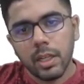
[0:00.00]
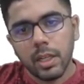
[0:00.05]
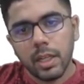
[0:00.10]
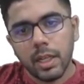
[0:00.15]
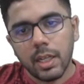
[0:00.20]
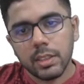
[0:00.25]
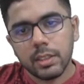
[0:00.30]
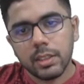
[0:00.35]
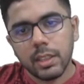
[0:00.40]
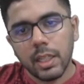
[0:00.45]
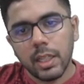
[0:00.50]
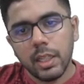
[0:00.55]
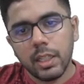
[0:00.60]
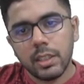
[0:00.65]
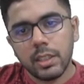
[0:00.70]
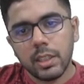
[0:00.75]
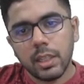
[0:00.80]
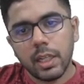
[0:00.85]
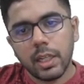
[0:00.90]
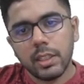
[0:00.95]
as
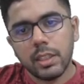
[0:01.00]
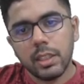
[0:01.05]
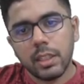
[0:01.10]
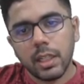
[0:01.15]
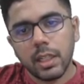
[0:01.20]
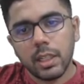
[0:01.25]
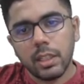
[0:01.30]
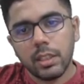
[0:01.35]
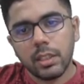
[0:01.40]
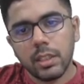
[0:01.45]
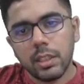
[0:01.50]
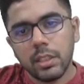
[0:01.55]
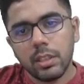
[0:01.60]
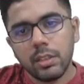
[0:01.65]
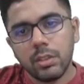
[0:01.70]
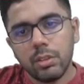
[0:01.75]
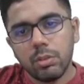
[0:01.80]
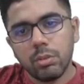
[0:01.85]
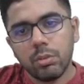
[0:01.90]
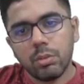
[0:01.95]
899
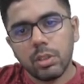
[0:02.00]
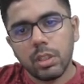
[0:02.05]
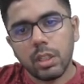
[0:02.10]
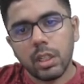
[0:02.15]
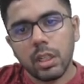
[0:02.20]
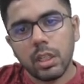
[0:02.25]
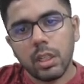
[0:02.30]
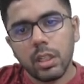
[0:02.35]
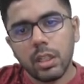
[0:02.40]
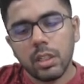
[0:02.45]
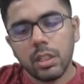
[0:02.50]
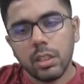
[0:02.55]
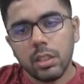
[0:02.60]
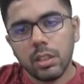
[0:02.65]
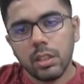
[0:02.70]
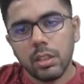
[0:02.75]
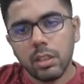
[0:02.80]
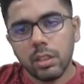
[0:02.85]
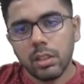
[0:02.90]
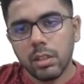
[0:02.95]
into k
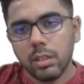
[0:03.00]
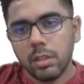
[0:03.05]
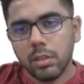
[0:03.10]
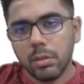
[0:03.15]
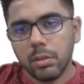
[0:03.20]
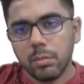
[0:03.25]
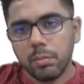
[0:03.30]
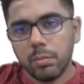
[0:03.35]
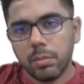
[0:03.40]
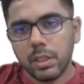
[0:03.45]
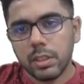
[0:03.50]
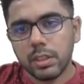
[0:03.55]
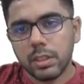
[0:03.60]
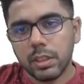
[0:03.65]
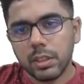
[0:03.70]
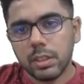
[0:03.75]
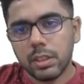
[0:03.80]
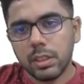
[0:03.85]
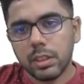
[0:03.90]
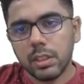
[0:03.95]
plus
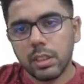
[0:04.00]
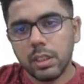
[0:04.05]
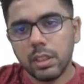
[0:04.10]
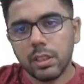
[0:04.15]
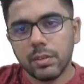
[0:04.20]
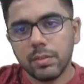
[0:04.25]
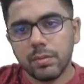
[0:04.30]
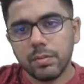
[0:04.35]
63?